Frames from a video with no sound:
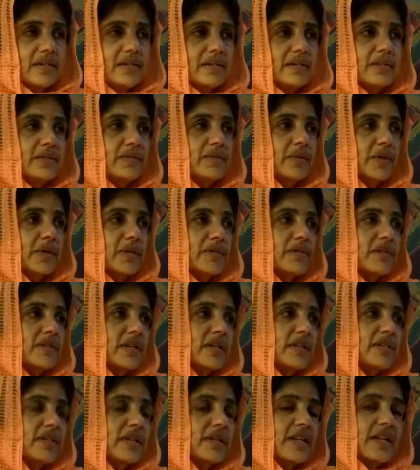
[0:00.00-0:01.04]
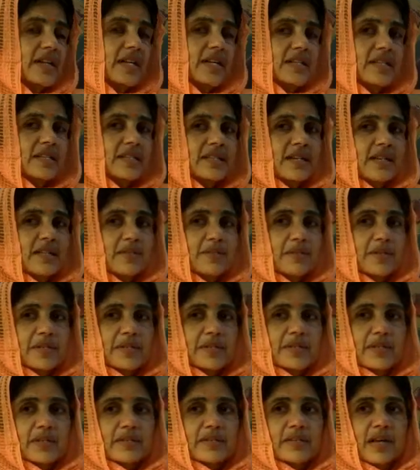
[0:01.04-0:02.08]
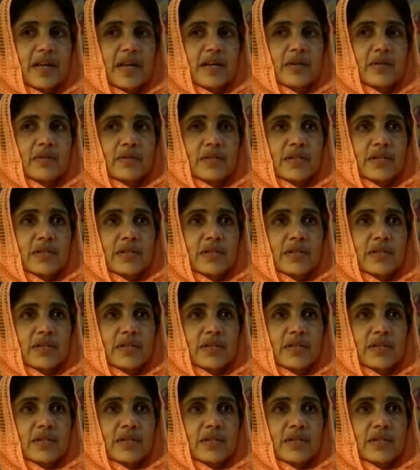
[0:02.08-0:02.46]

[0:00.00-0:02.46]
One says green, the other one says yellow.